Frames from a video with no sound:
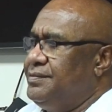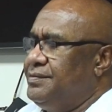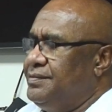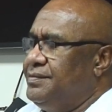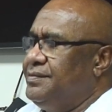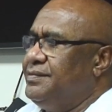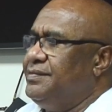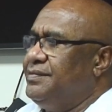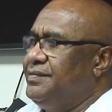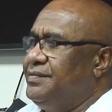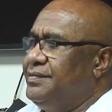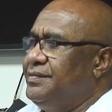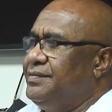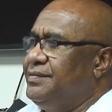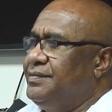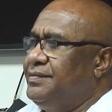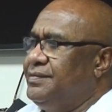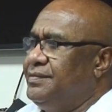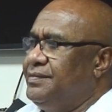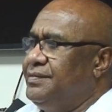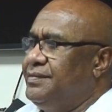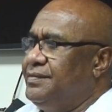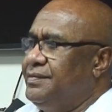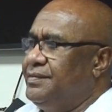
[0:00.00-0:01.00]
as him
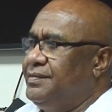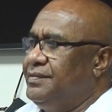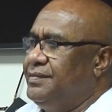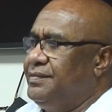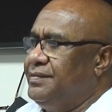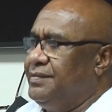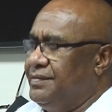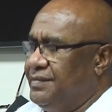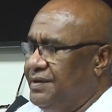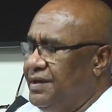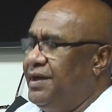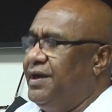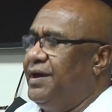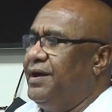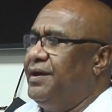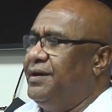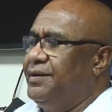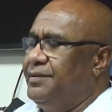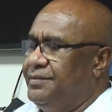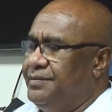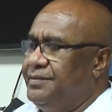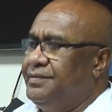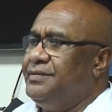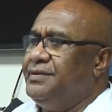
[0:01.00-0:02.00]
supporting,
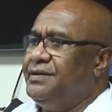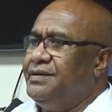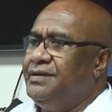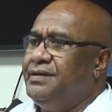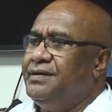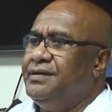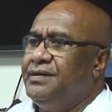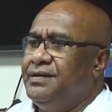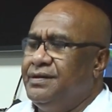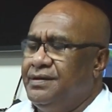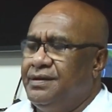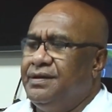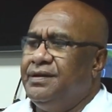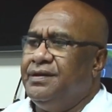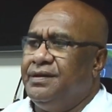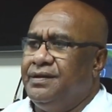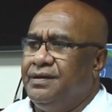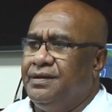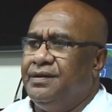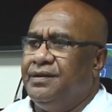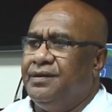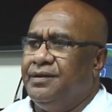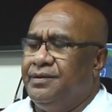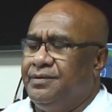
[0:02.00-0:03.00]
you know, the
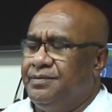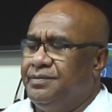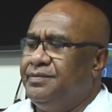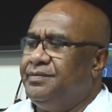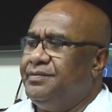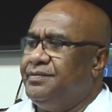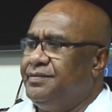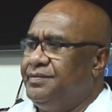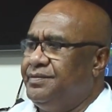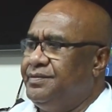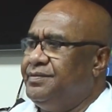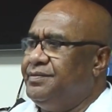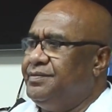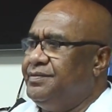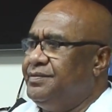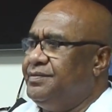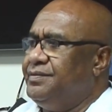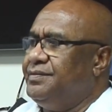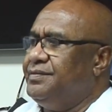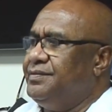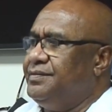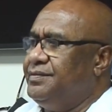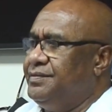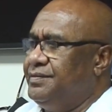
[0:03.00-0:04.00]
discharge of this
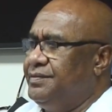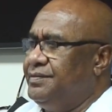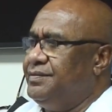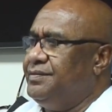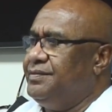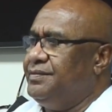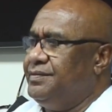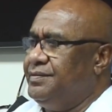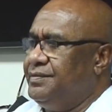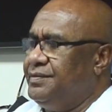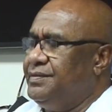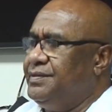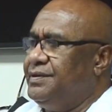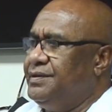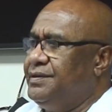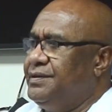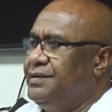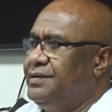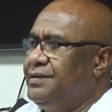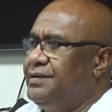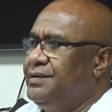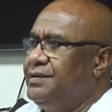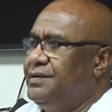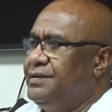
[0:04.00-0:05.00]
wastewater. So, is
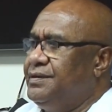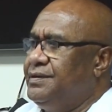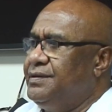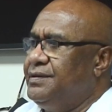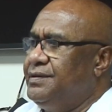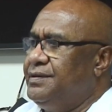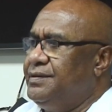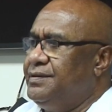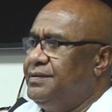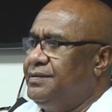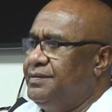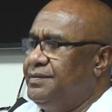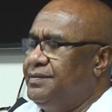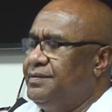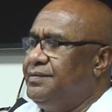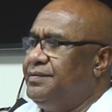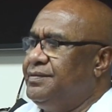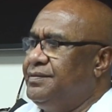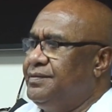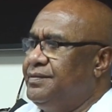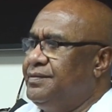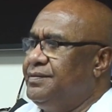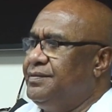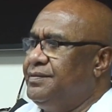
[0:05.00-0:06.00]
the coalition
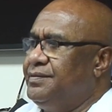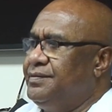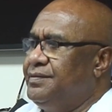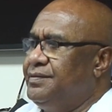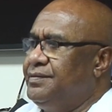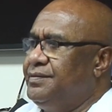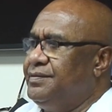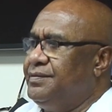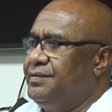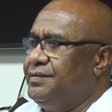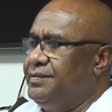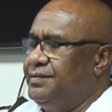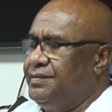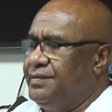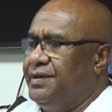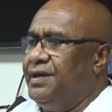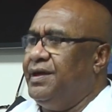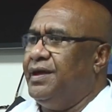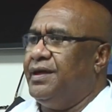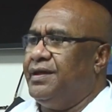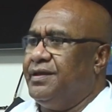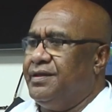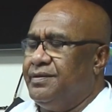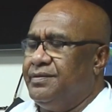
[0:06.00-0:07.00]
government united
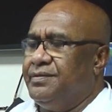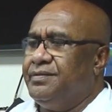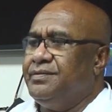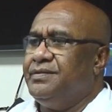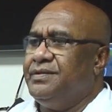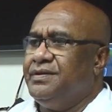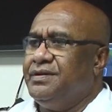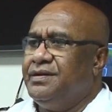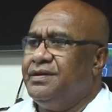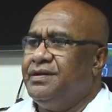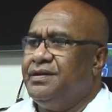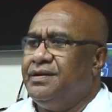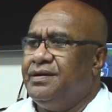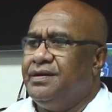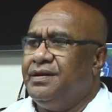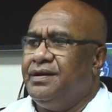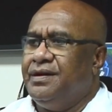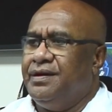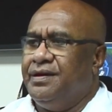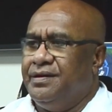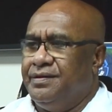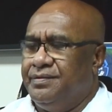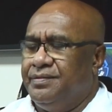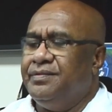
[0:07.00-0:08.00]
in
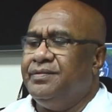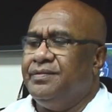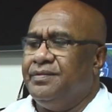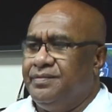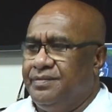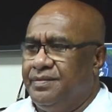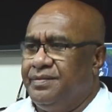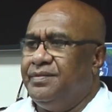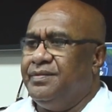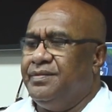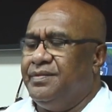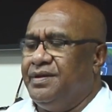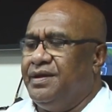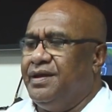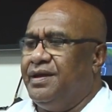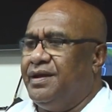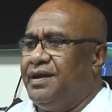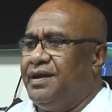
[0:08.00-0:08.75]
this issue?